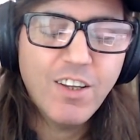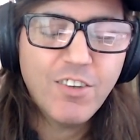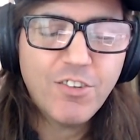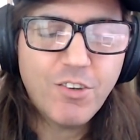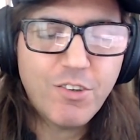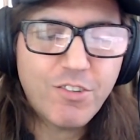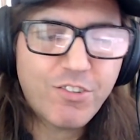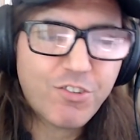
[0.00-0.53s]
So
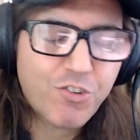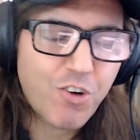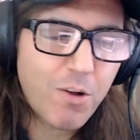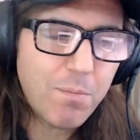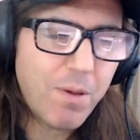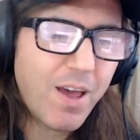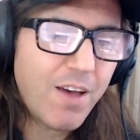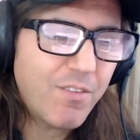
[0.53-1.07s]
does
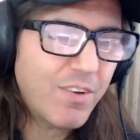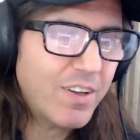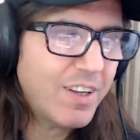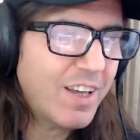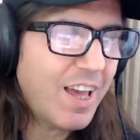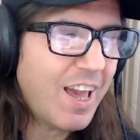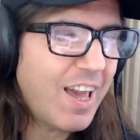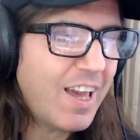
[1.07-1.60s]
Trump have
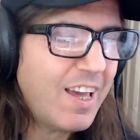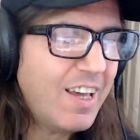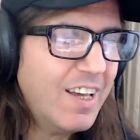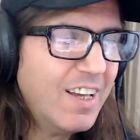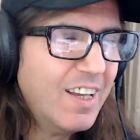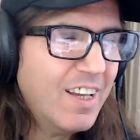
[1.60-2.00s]
a a